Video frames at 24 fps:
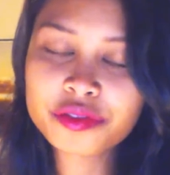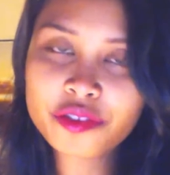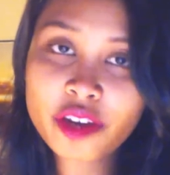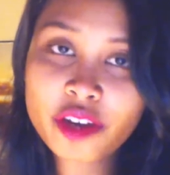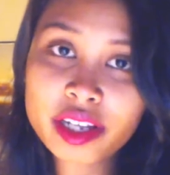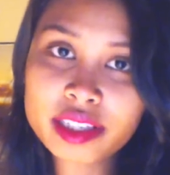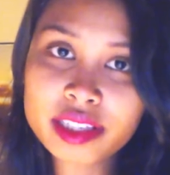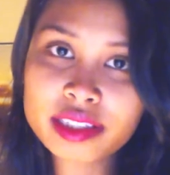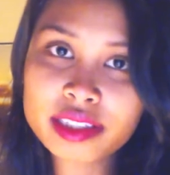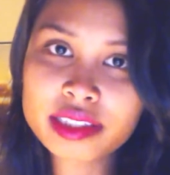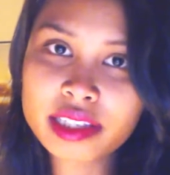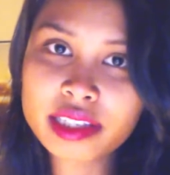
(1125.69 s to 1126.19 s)

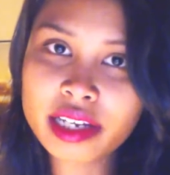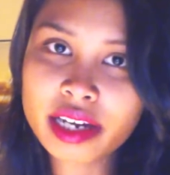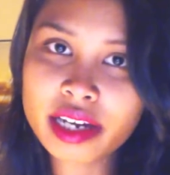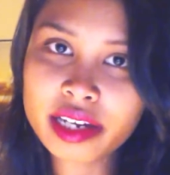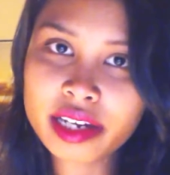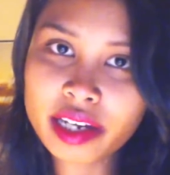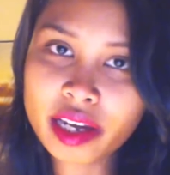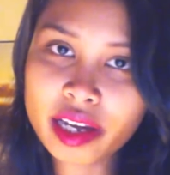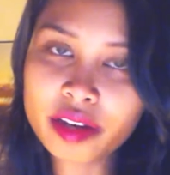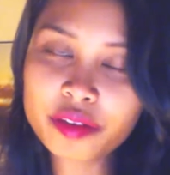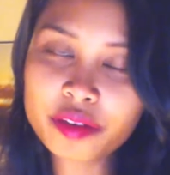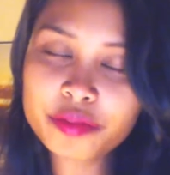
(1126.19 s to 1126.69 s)
friends like
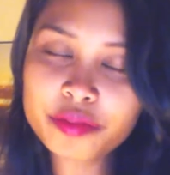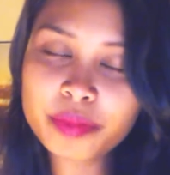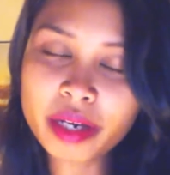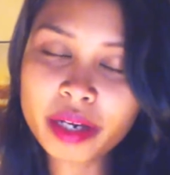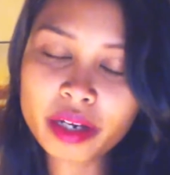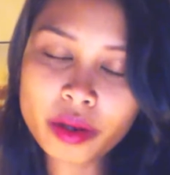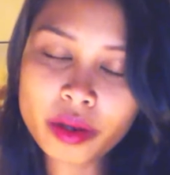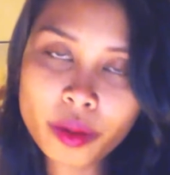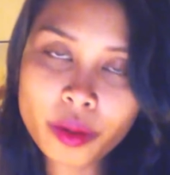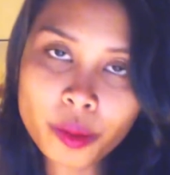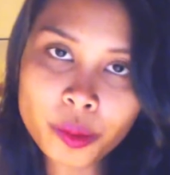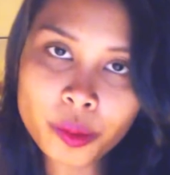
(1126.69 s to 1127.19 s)
I have
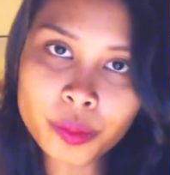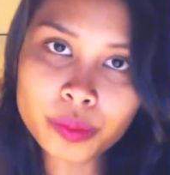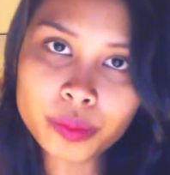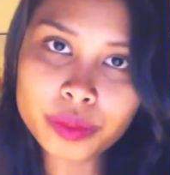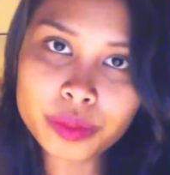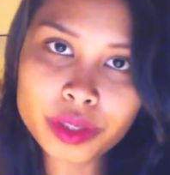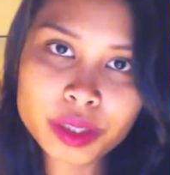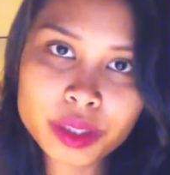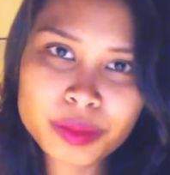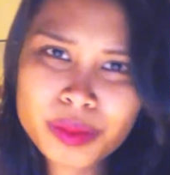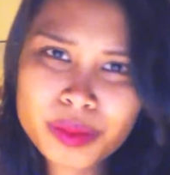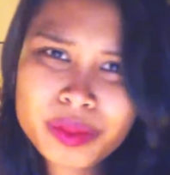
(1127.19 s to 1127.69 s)
back
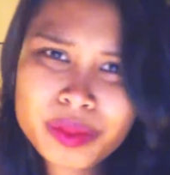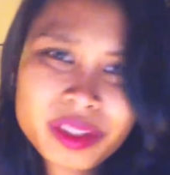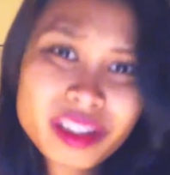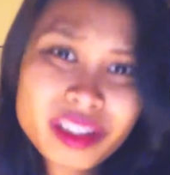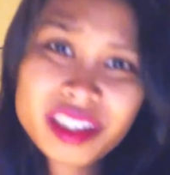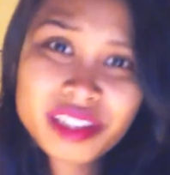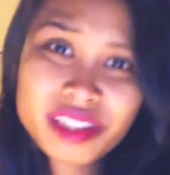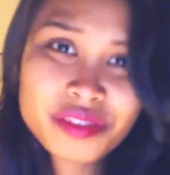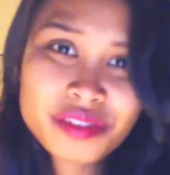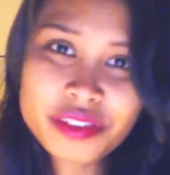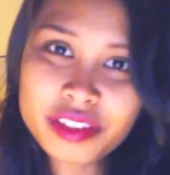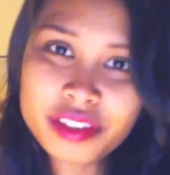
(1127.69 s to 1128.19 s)
home, because people
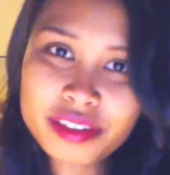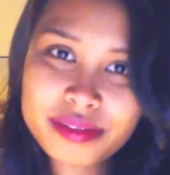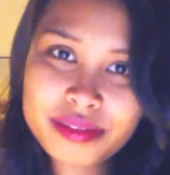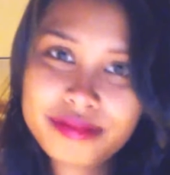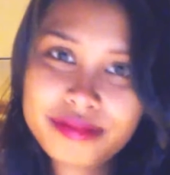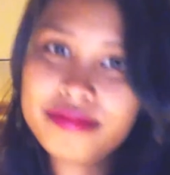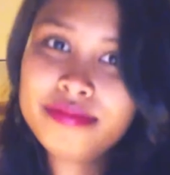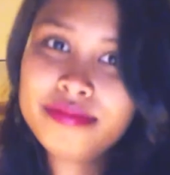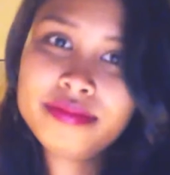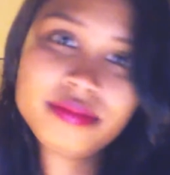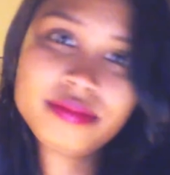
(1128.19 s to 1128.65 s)
here are different.